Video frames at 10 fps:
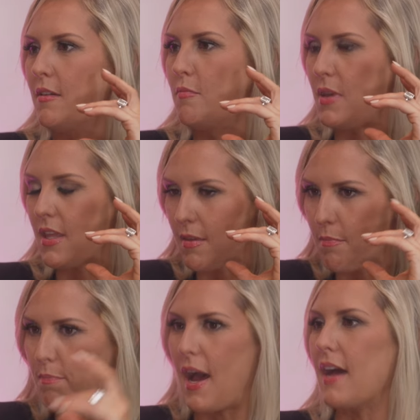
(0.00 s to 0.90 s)
be the
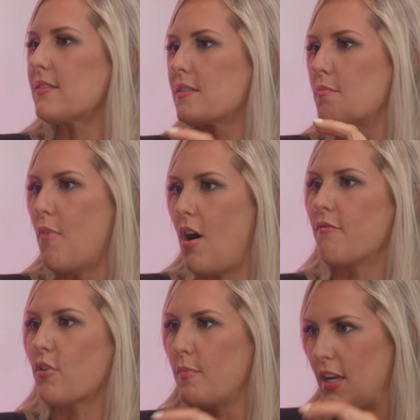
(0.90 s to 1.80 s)
best
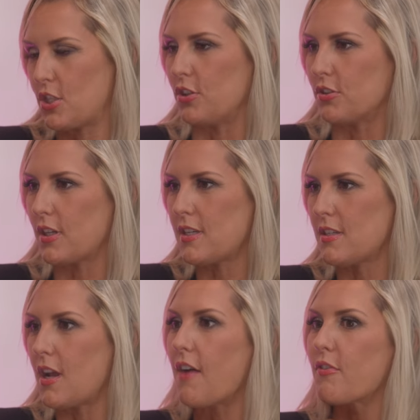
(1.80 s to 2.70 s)
mom for my children,
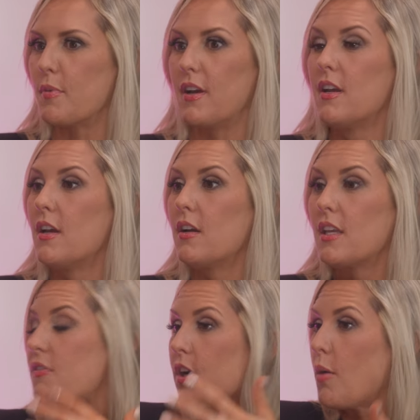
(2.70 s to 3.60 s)
not from
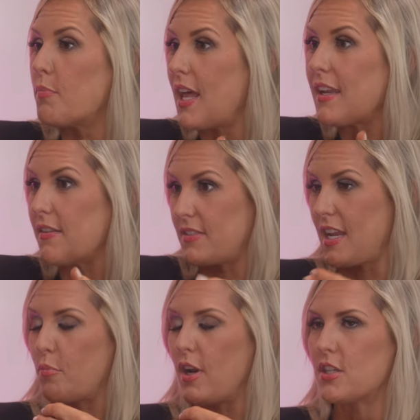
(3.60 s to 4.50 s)
even a competitive
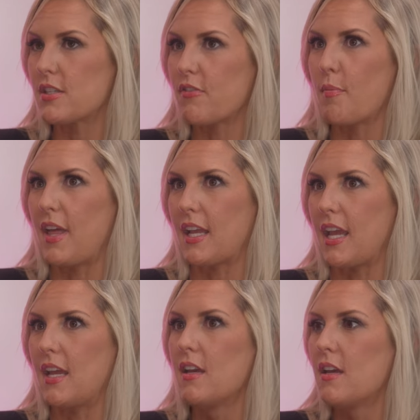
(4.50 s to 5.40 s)
standpoint, just from like
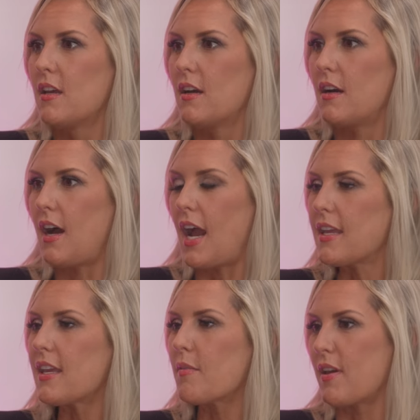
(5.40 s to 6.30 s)
I
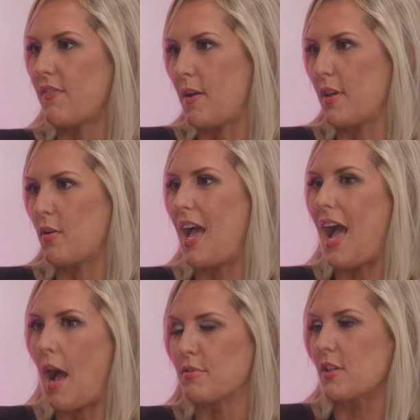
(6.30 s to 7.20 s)
can give my family
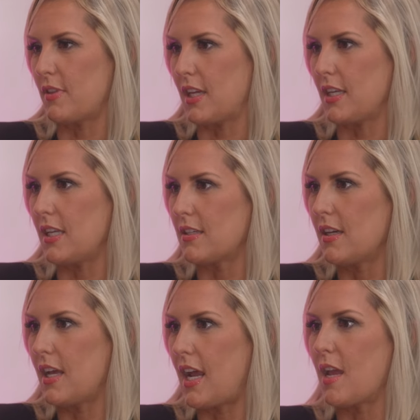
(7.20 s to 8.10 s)
absolutely what they need.
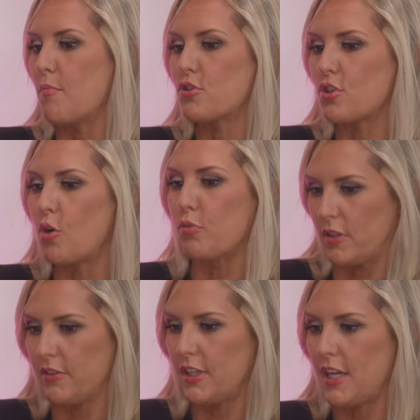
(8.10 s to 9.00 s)
And I am so
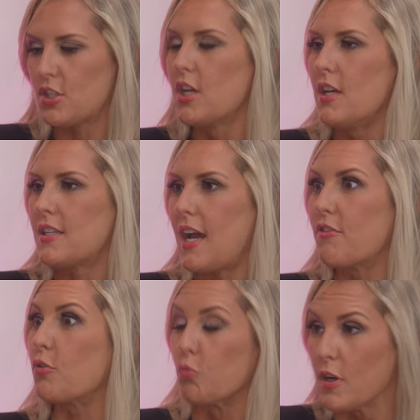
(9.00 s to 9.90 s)
privileged to have
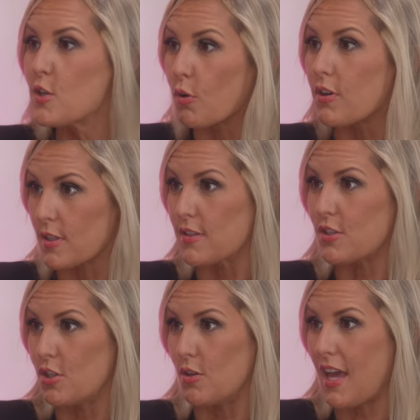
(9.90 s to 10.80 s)
the resources
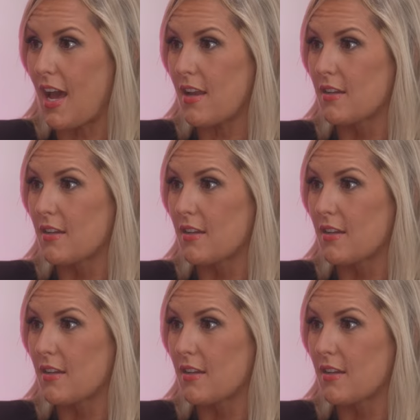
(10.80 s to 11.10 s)
to do that.